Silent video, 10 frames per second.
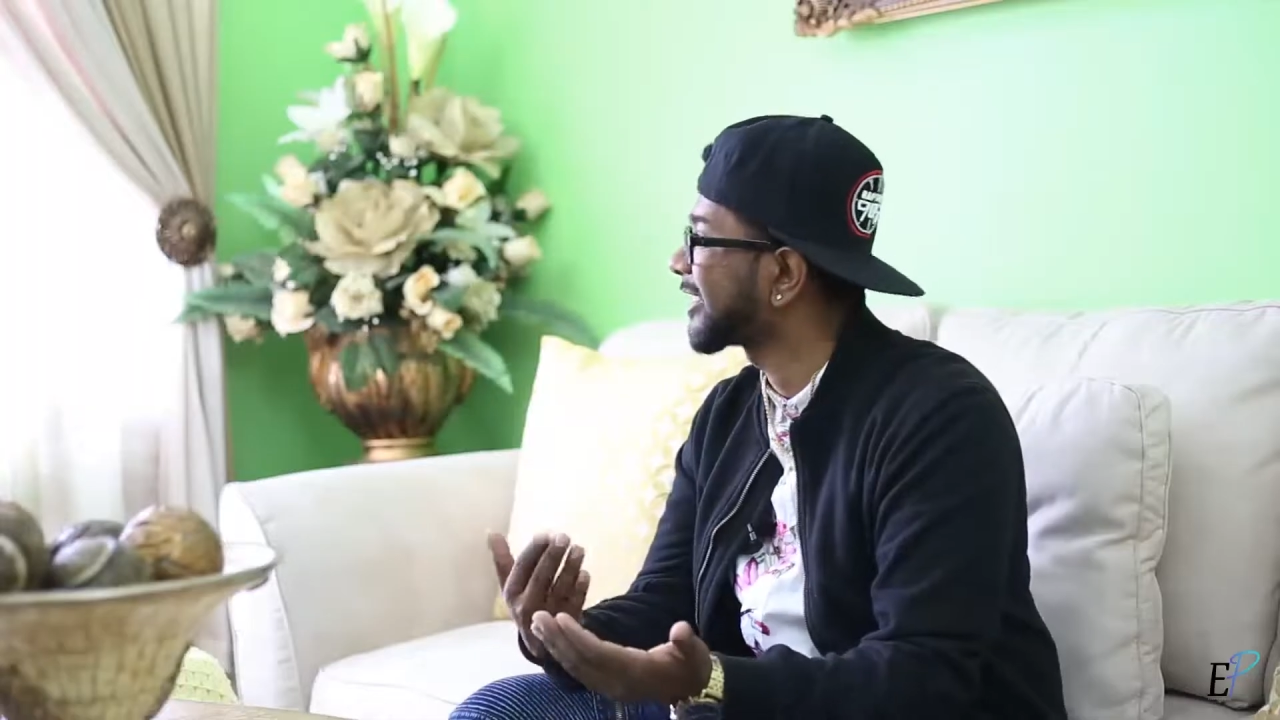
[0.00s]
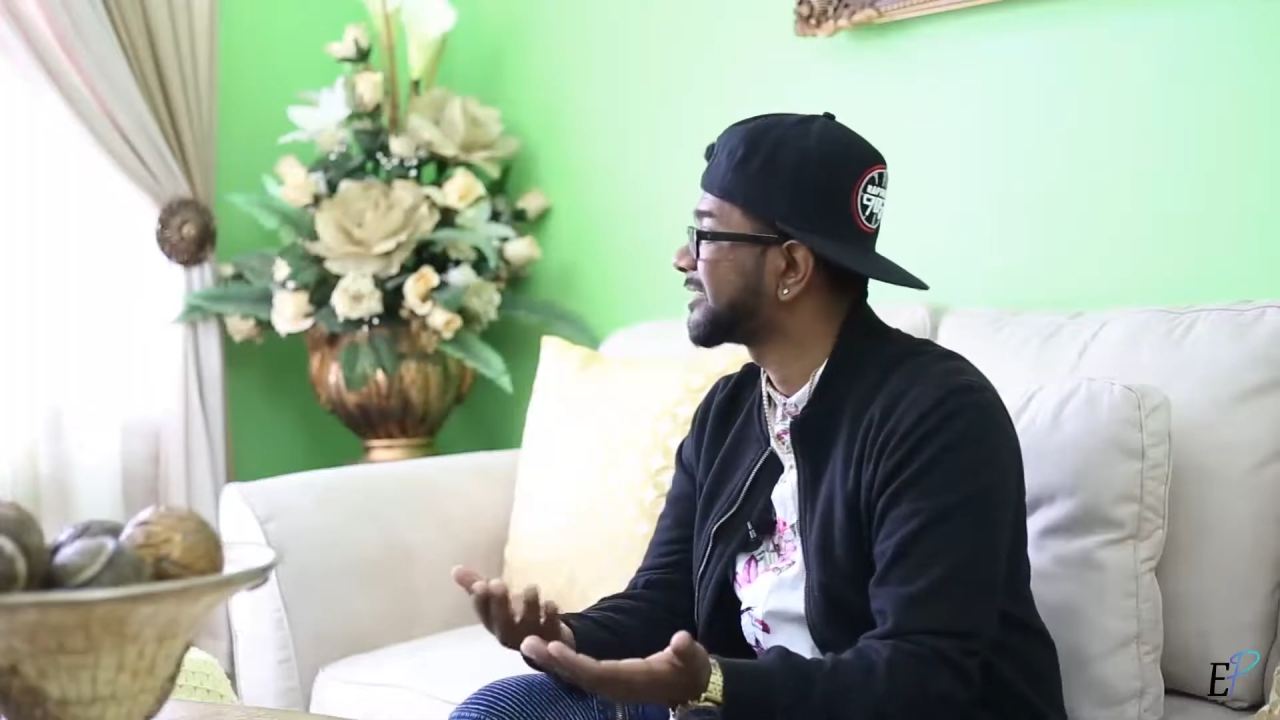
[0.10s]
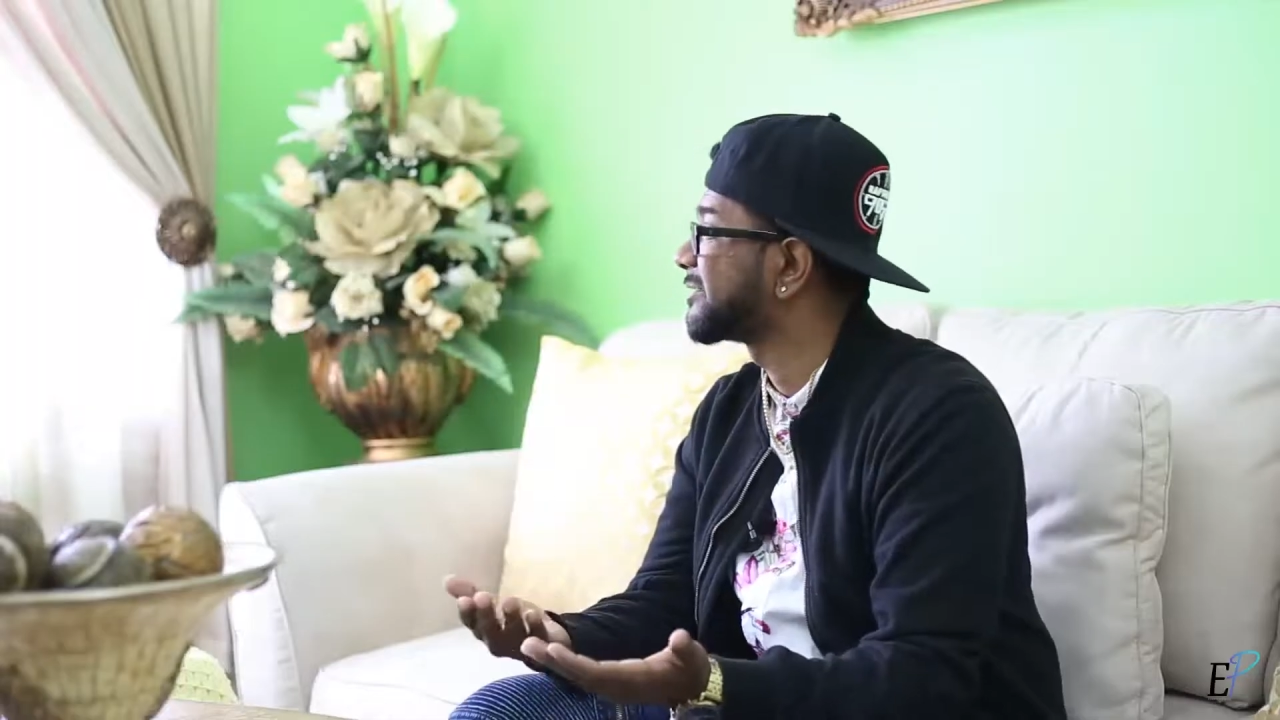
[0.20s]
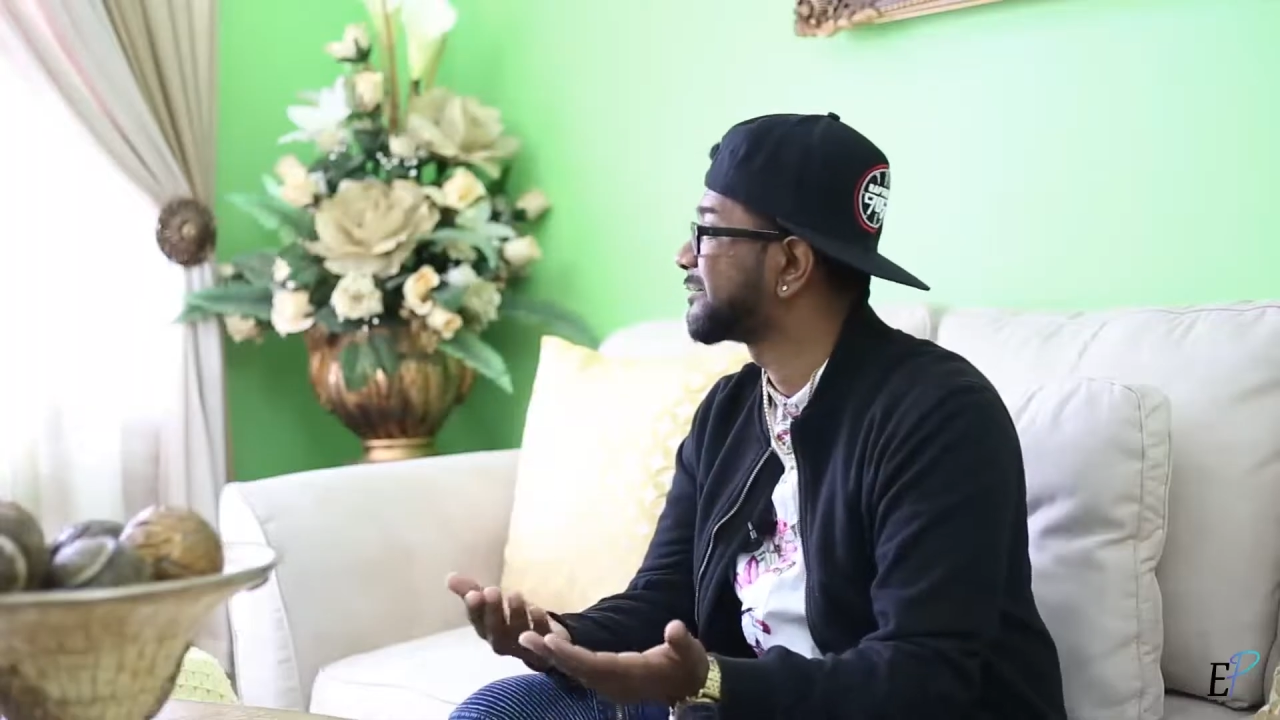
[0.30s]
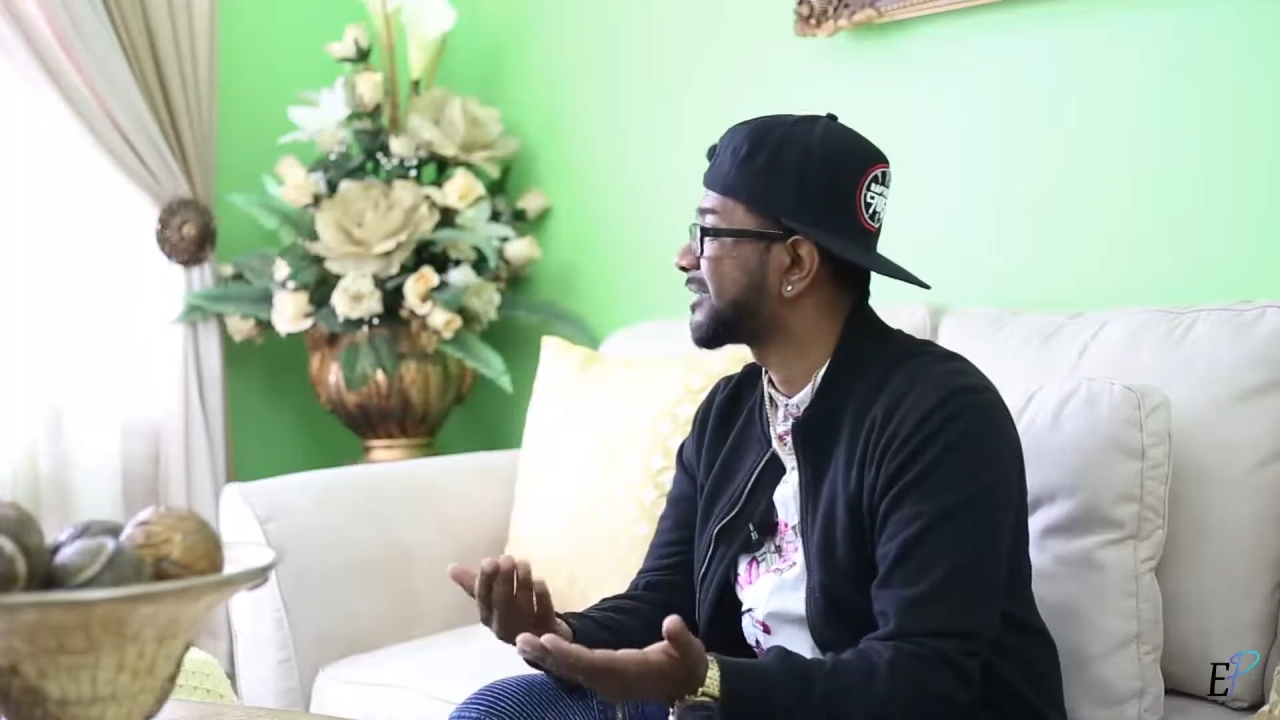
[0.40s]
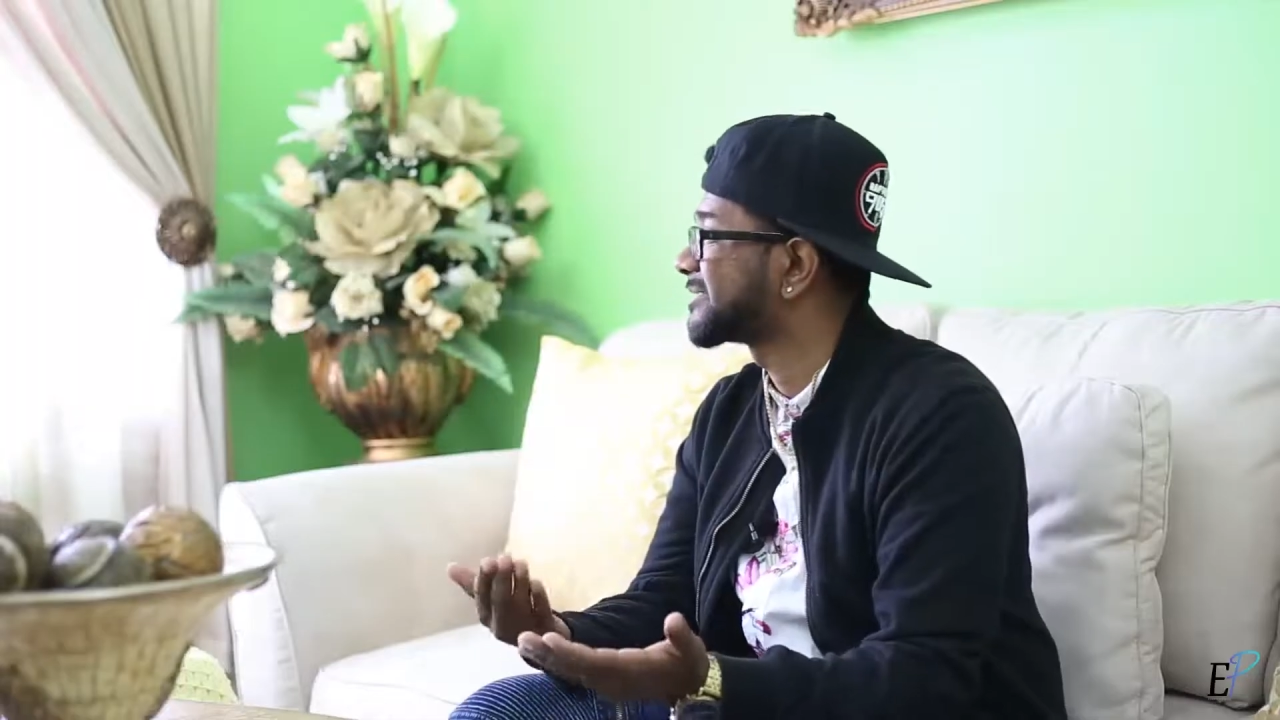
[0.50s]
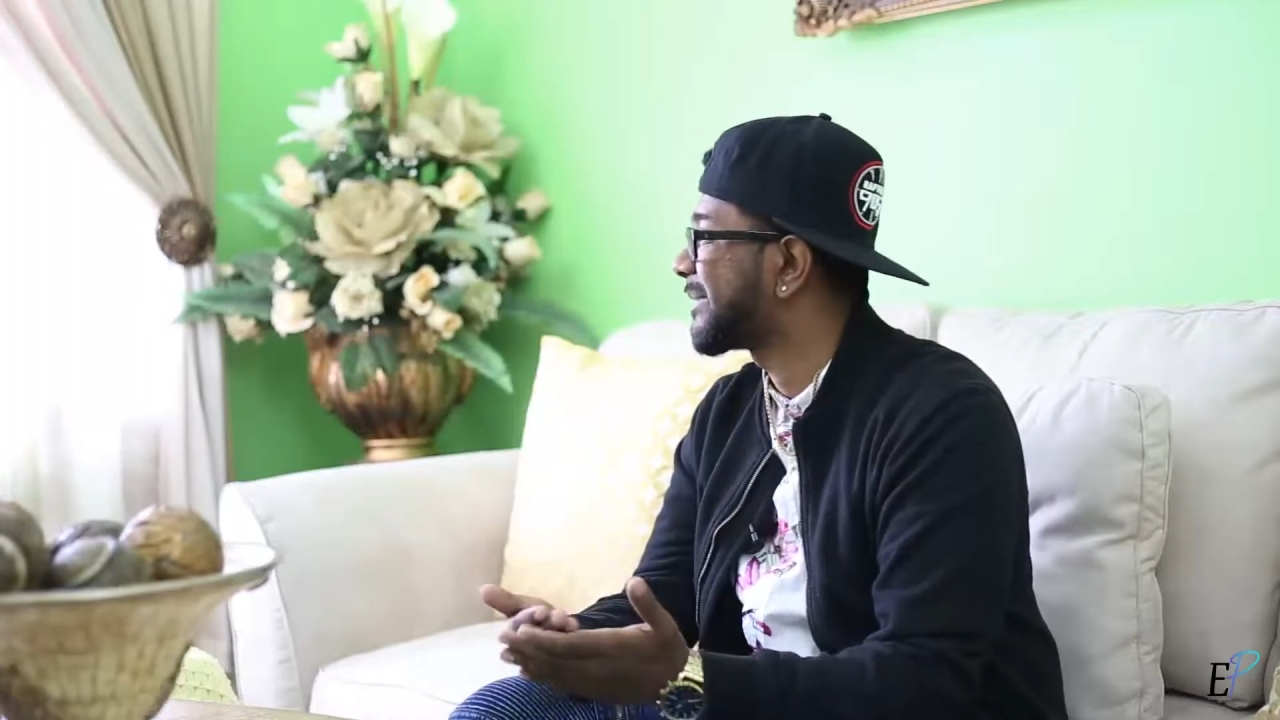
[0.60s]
getting the deposit